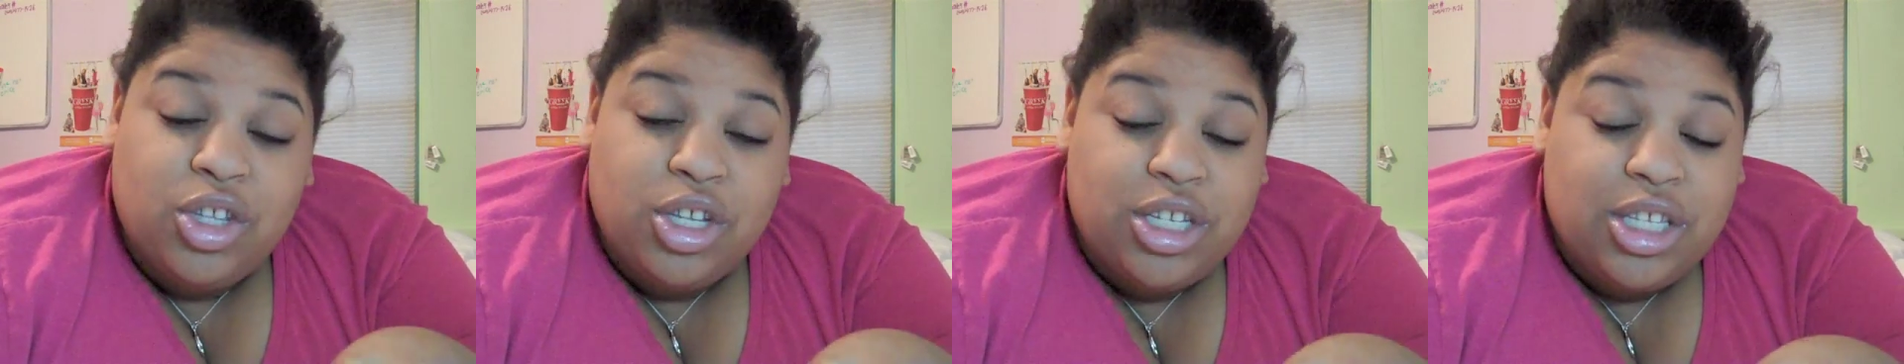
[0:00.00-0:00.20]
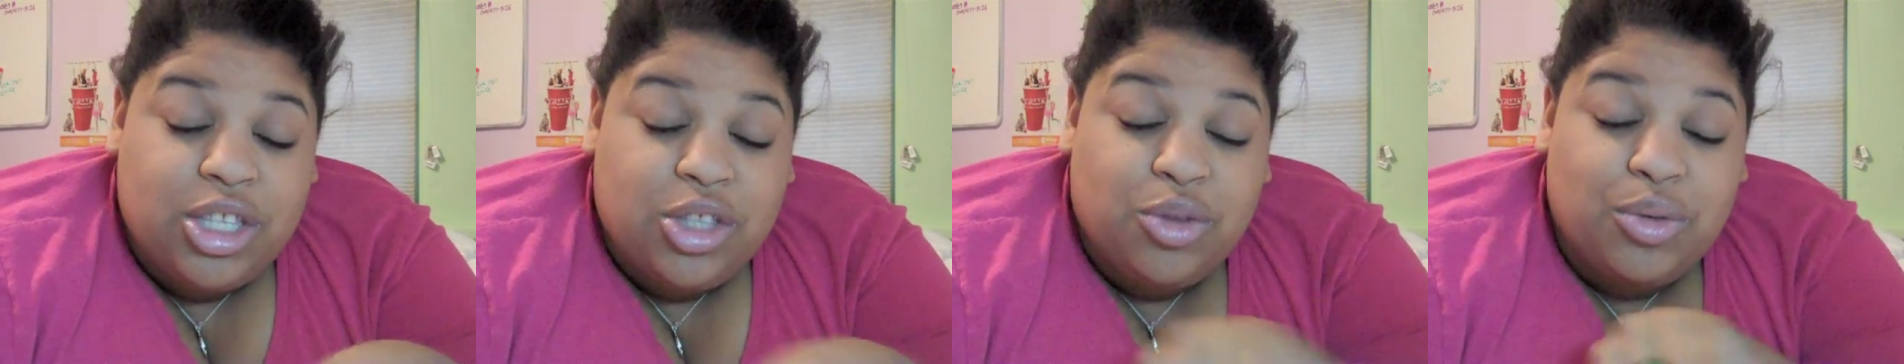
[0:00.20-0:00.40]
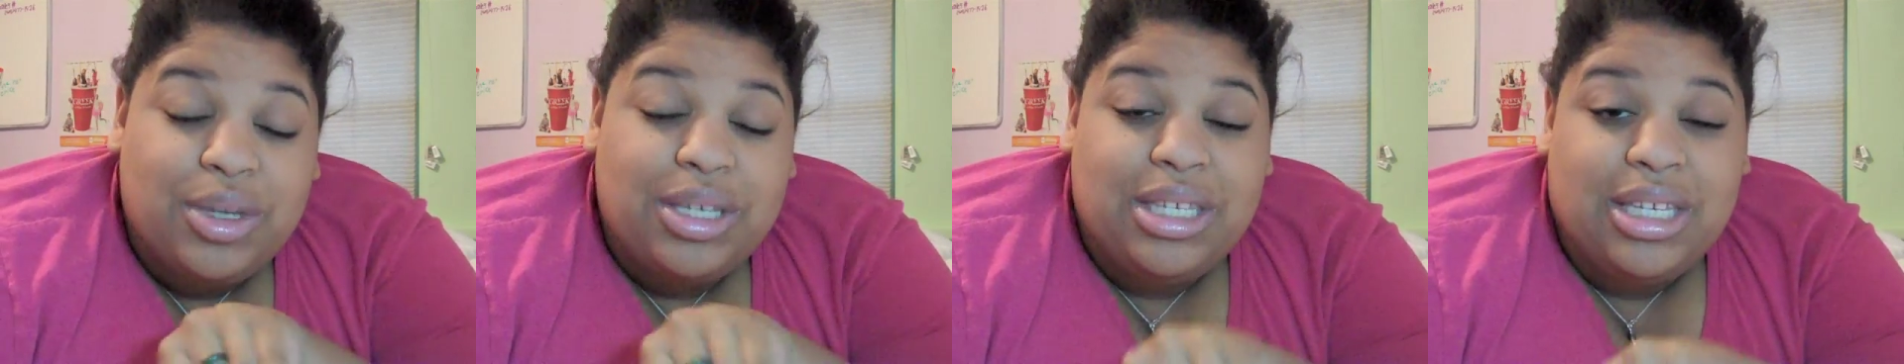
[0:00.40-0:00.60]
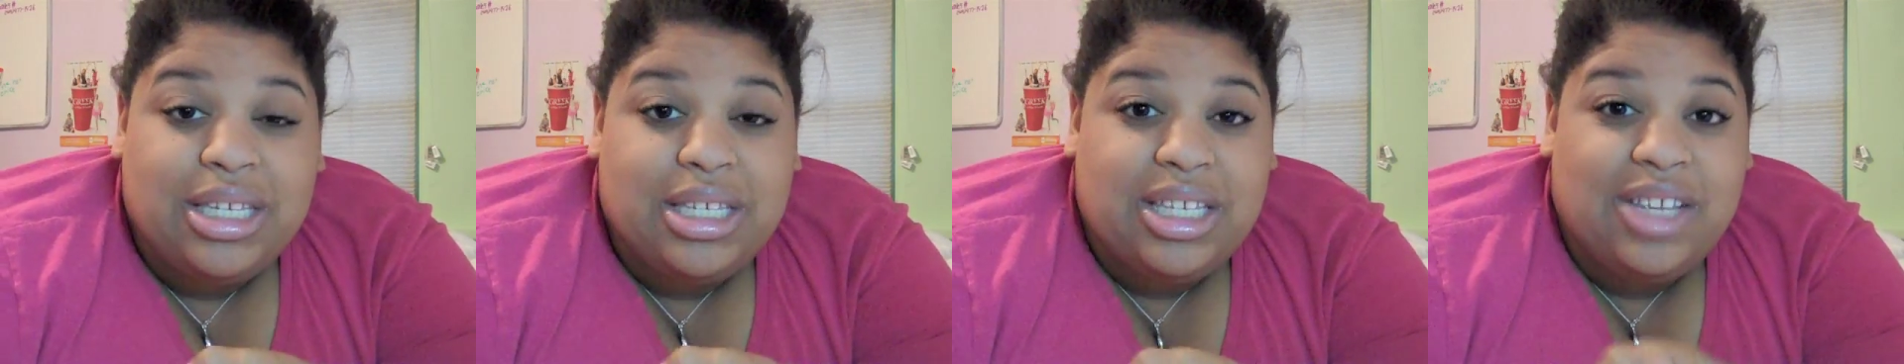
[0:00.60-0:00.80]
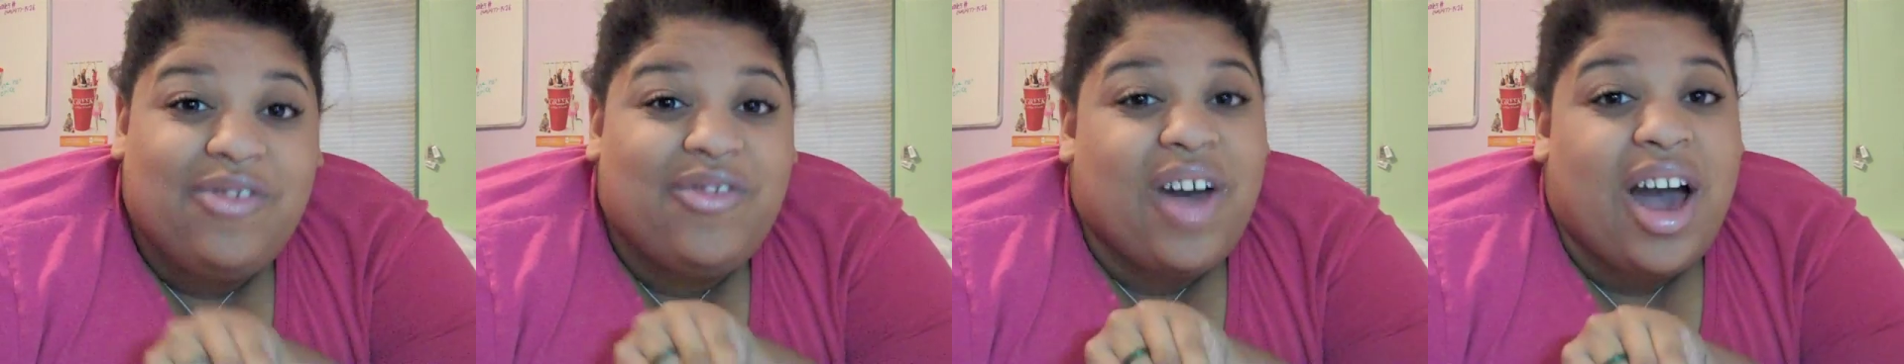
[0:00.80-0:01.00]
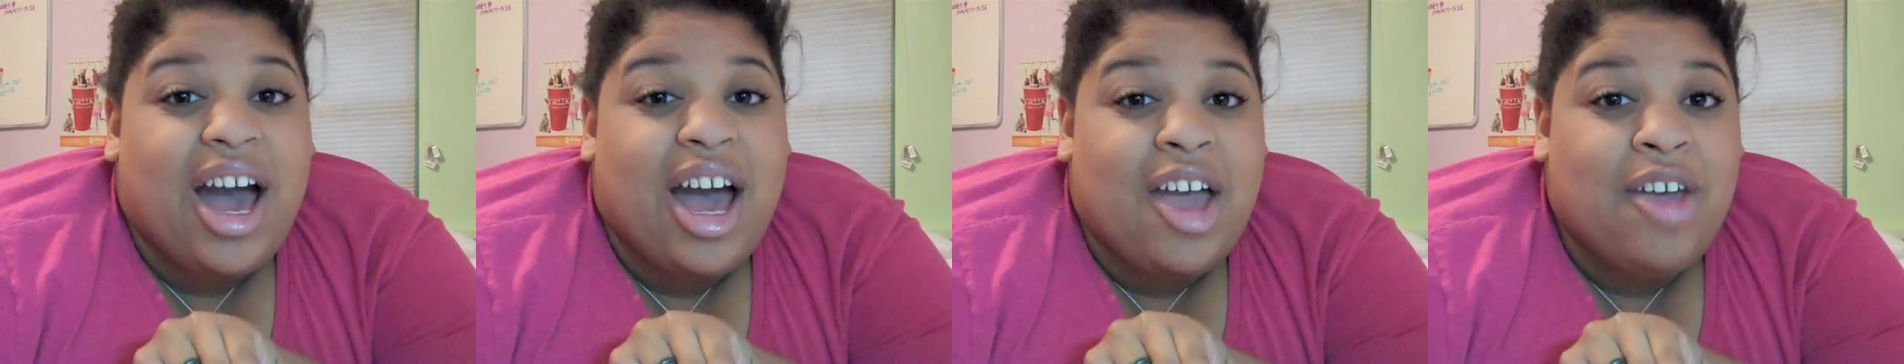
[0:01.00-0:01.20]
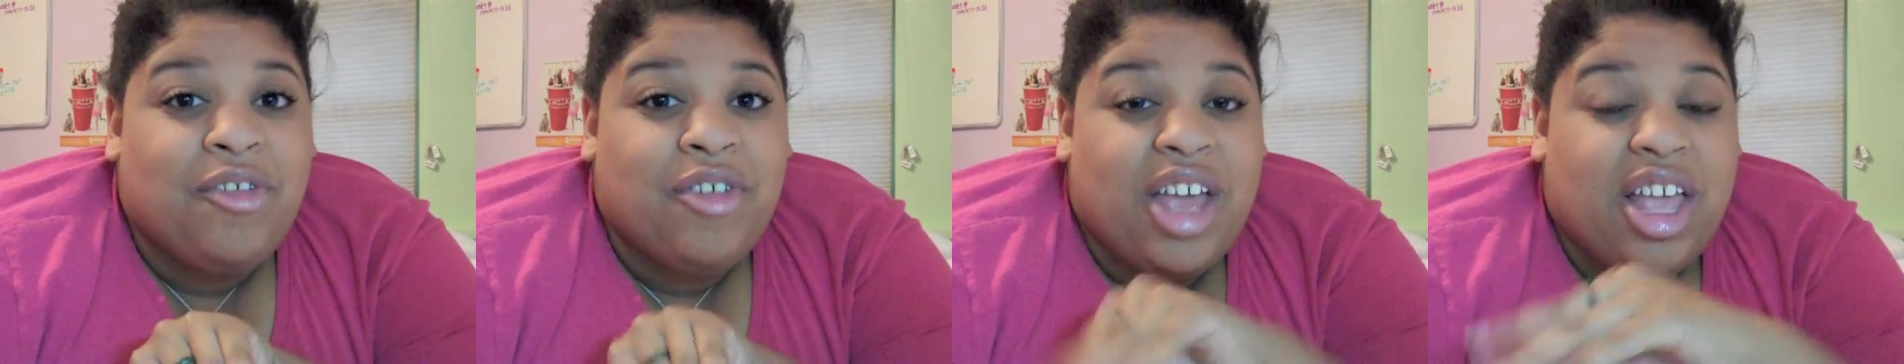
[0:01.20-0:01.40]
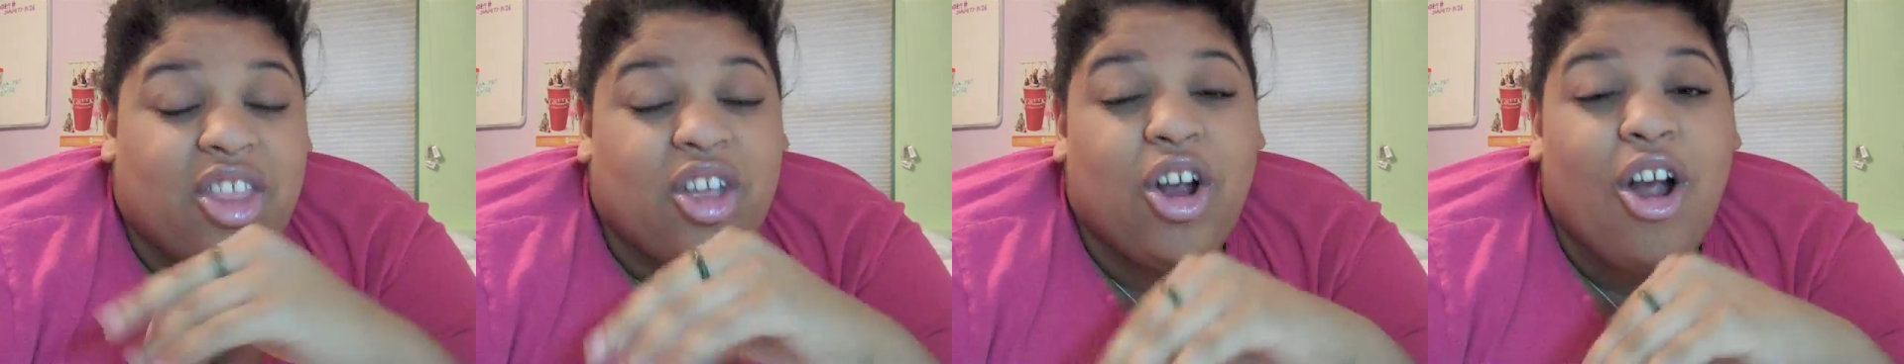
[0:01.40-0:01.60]
365,
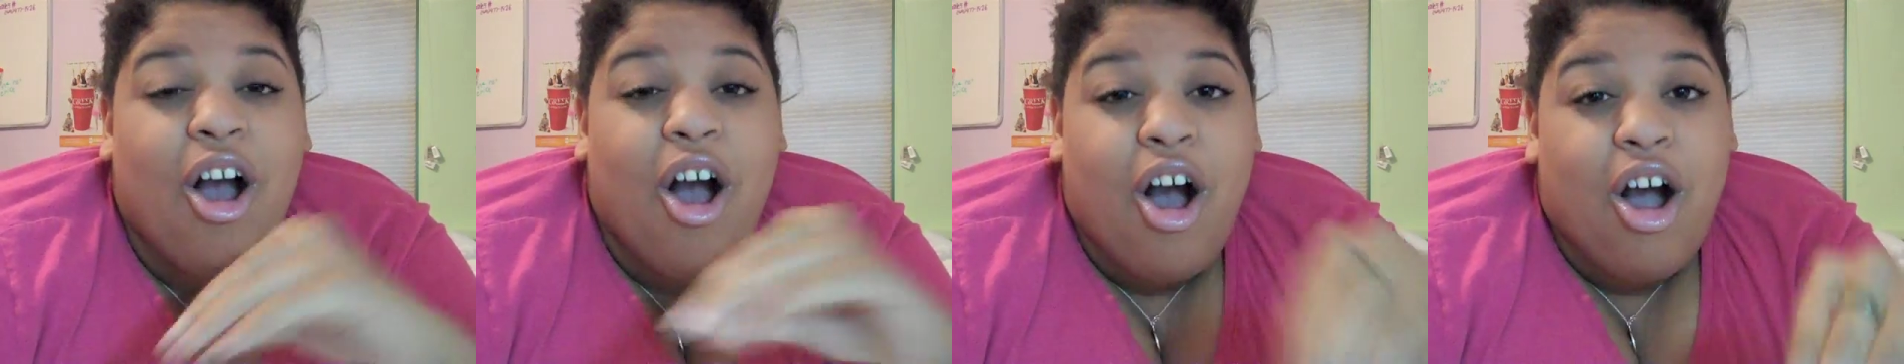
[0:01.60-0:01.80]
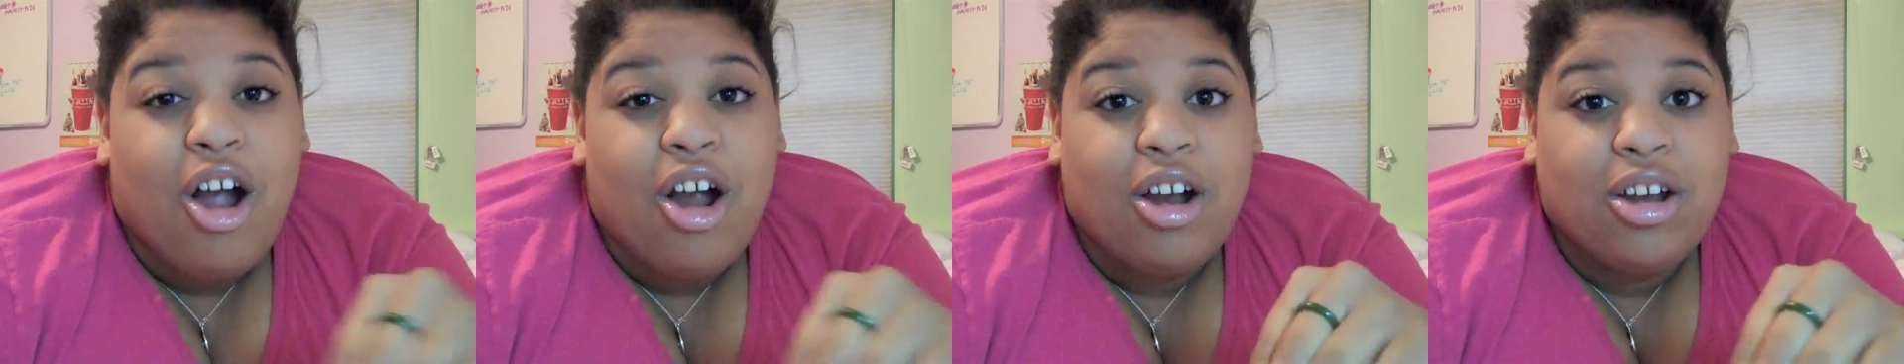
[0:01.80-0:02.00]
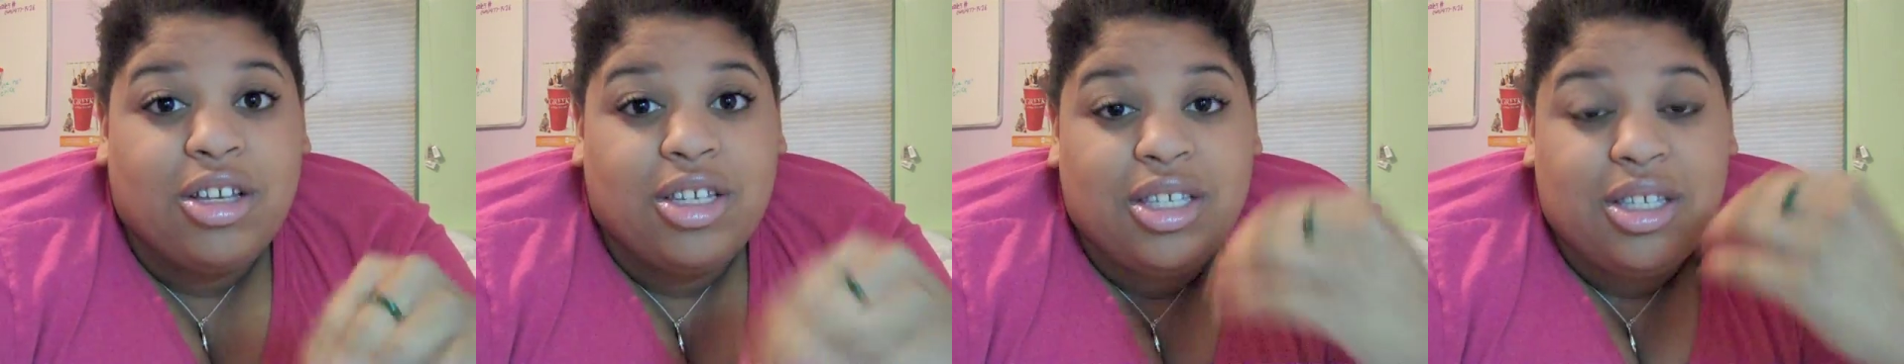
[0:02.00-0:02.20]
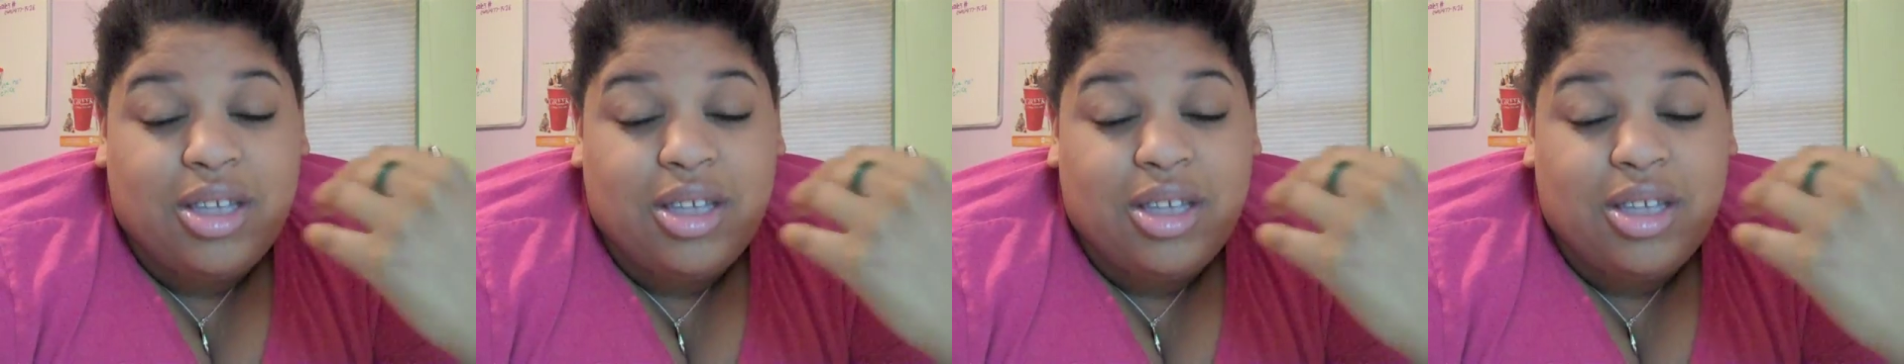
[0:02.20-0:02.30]
and there are